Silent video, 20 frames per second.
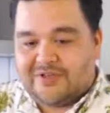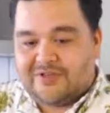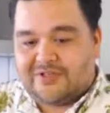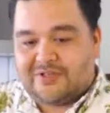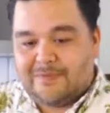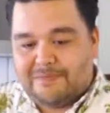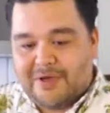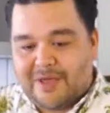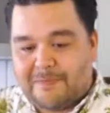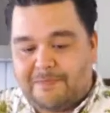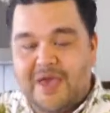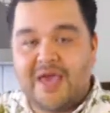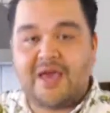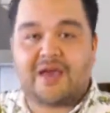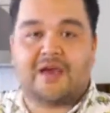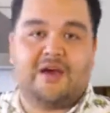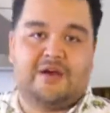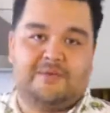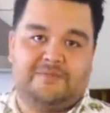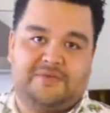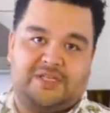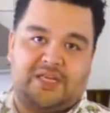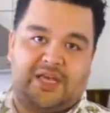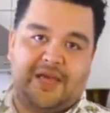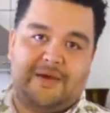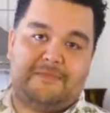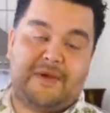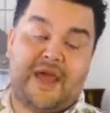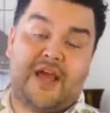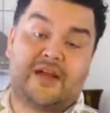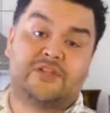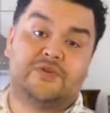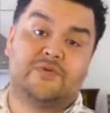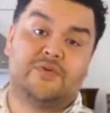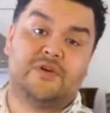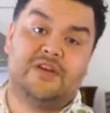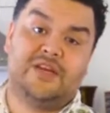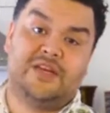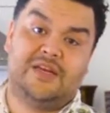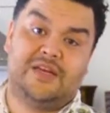There's a big pickup to get back to
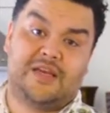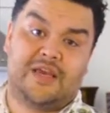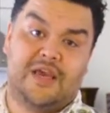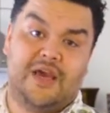where you need to